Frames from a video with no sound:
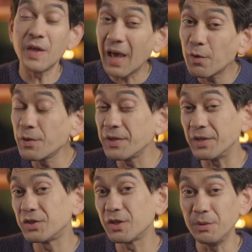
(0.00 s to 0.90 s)

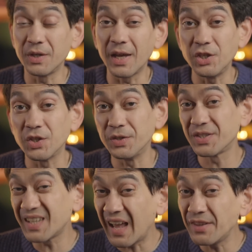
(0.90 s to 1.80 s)
healthiest communications
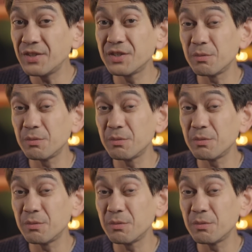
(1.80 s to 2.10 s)
tend to